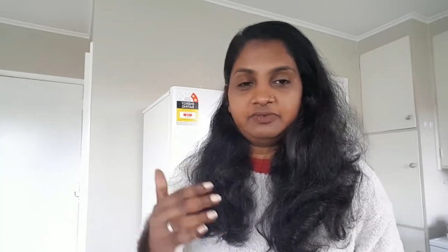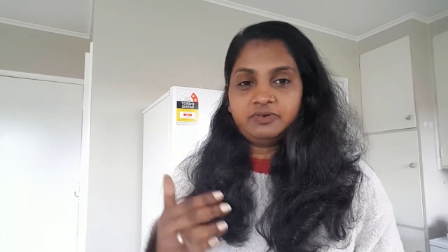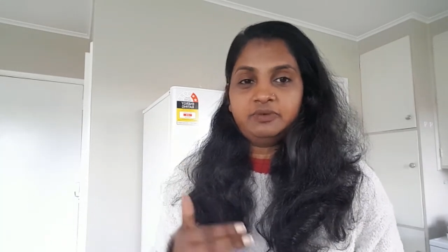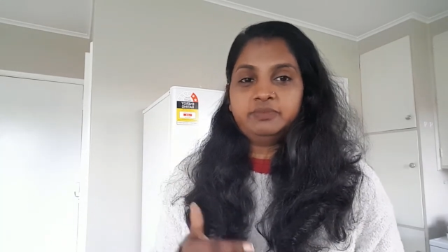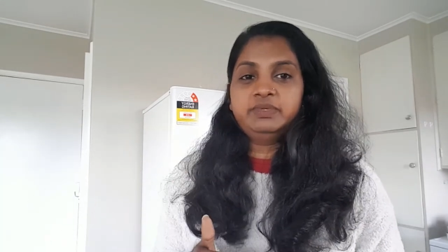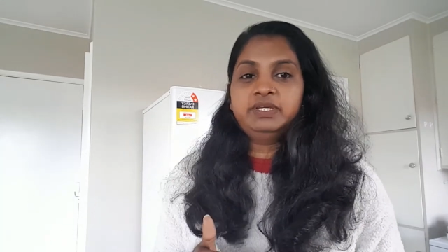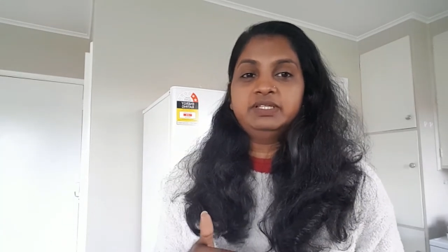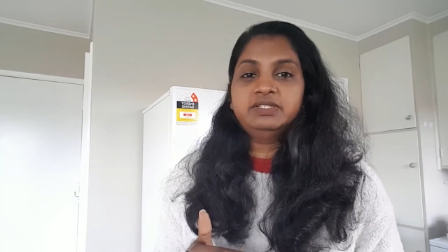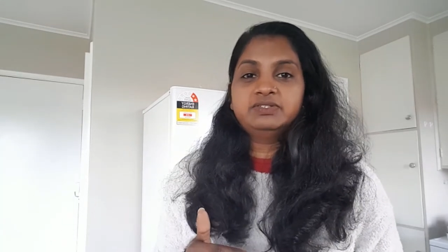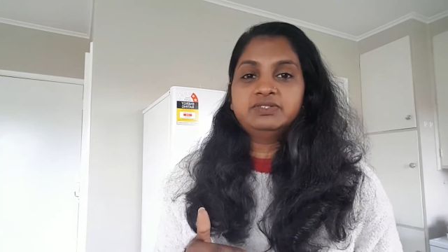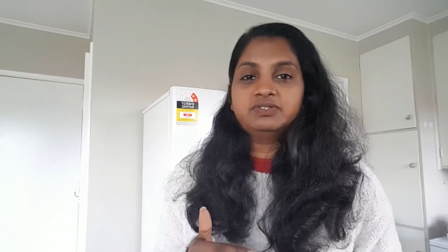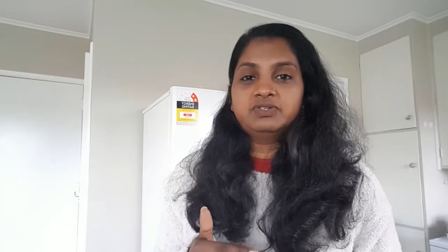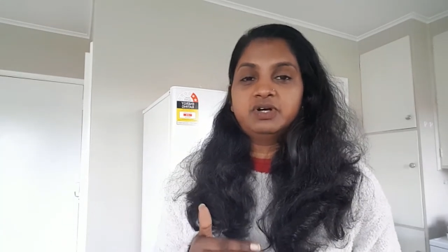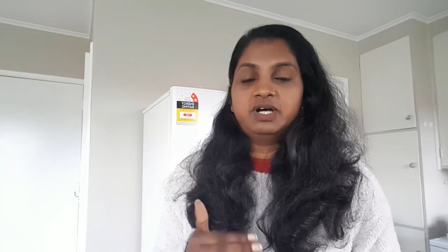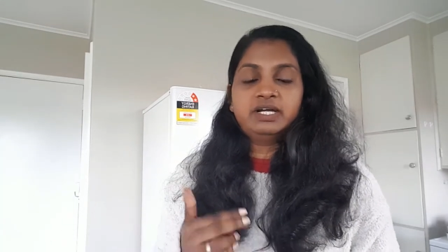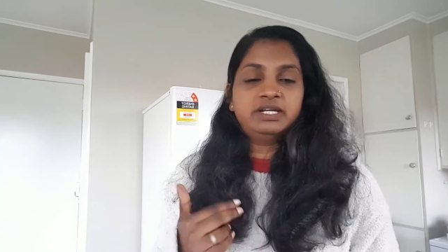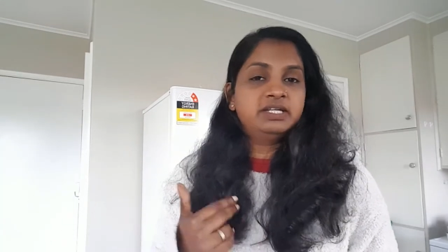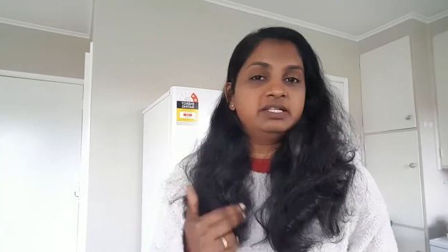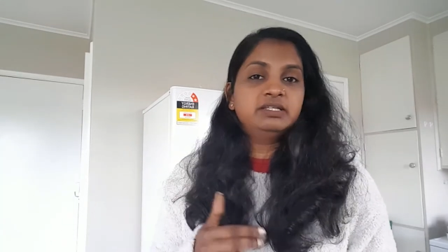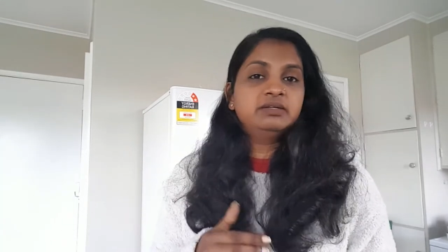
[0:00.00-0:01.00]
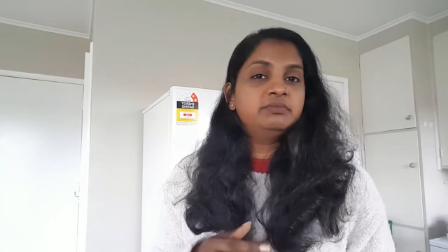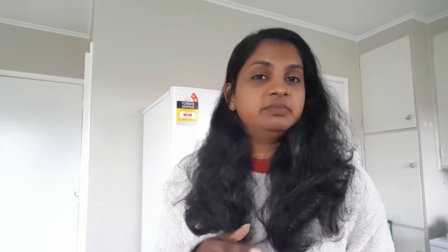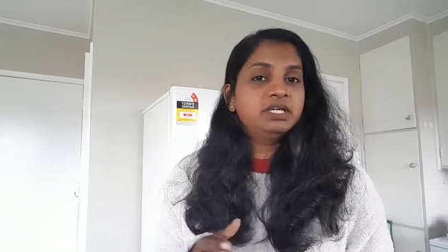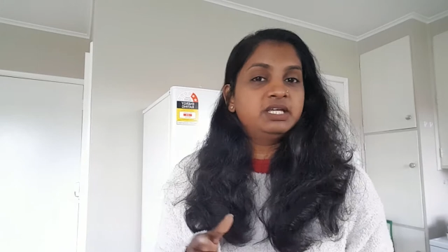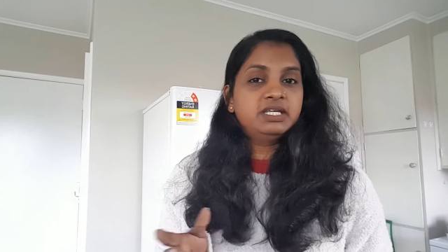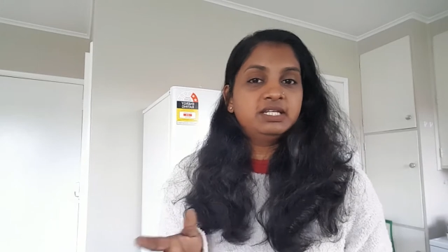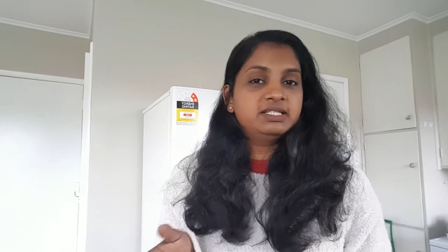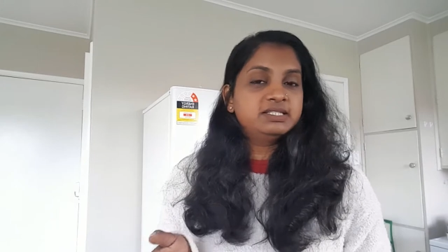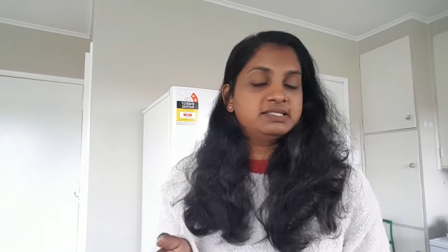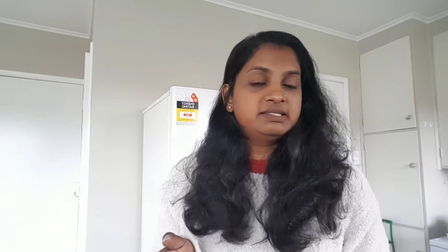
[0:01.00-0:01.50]
for me, so I rather
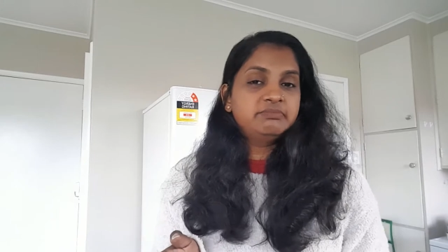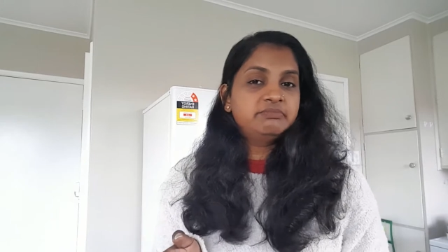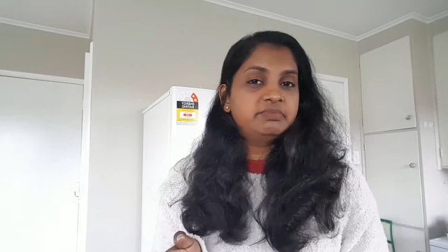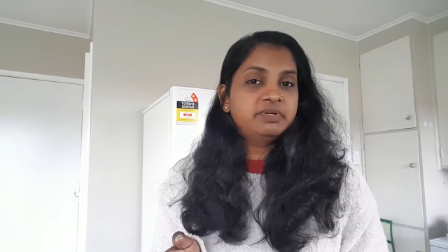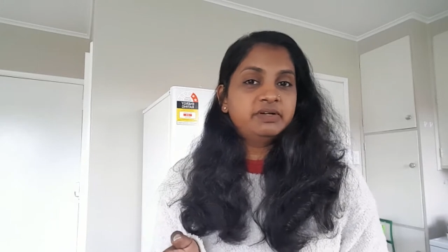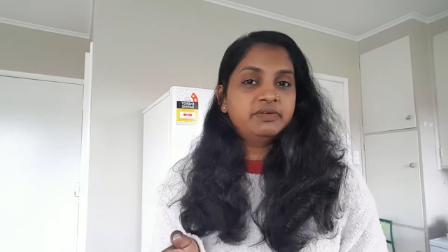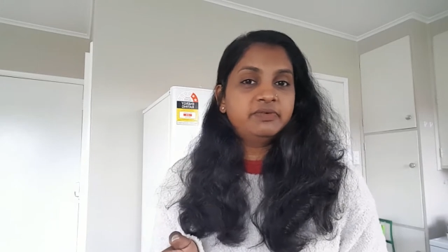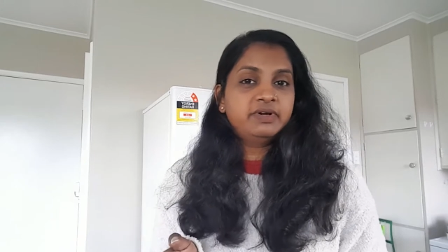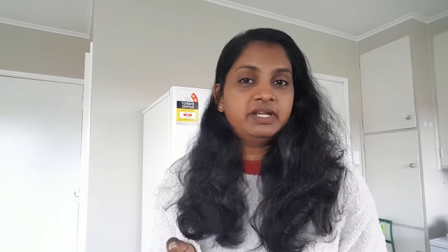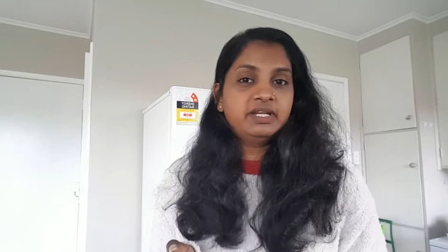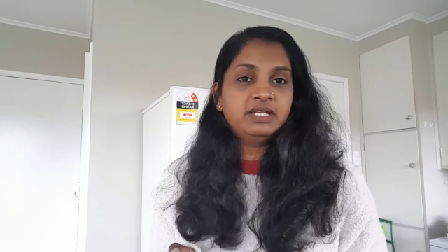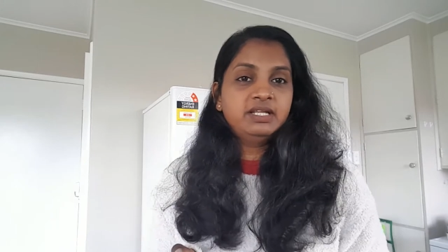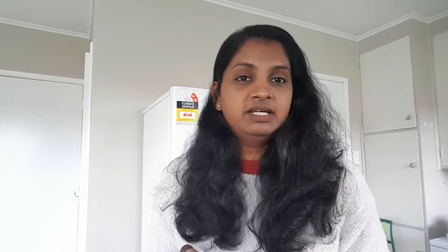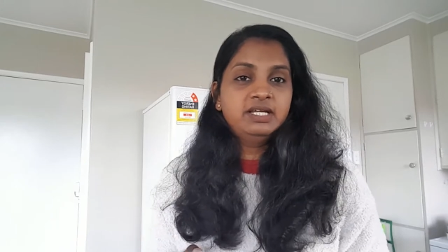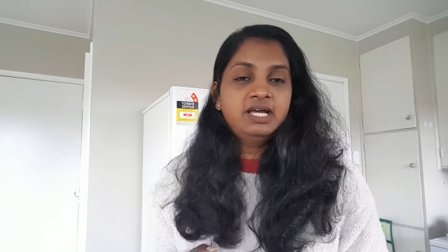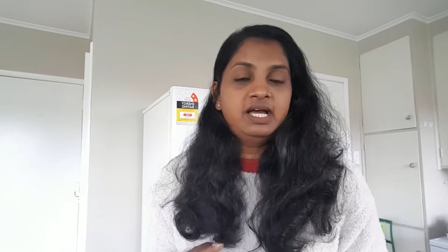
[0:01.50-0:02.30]
make it a simple one.